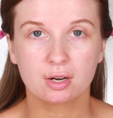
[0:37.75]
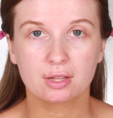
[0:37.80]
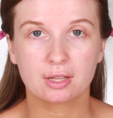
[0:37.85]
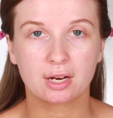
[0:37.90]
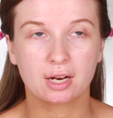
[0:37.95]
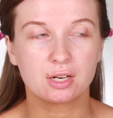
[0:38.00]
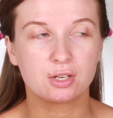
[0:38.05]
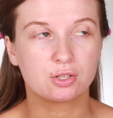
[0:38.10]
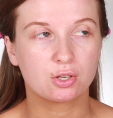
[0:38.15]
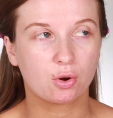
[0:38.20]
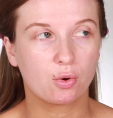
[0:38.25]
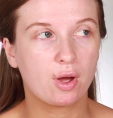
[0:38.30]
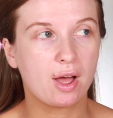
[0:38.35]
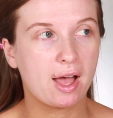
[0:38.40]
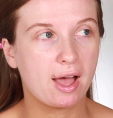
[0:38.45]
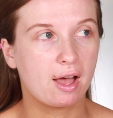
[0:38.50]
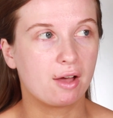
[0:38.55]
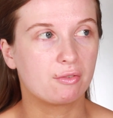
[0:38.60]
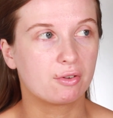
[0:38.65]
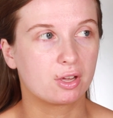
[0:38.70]
that I don't
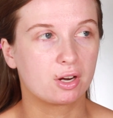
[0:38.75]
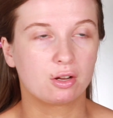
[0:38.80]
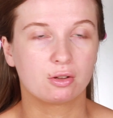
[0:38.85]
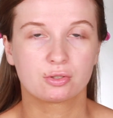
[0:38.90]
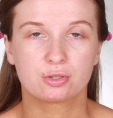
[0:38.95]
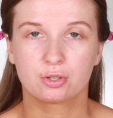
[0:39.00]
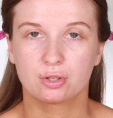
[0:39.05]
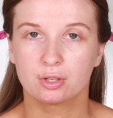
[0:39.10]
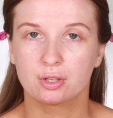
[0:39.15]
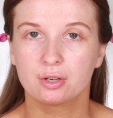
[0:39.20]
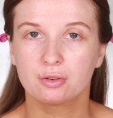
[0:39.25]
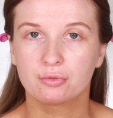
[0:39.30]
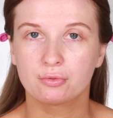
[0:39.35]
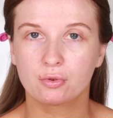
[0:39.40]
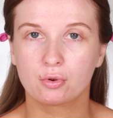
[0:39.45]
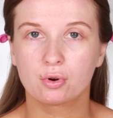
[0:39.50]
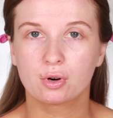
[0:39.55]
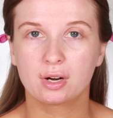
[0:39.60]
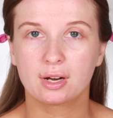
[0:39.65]
have an alternative for,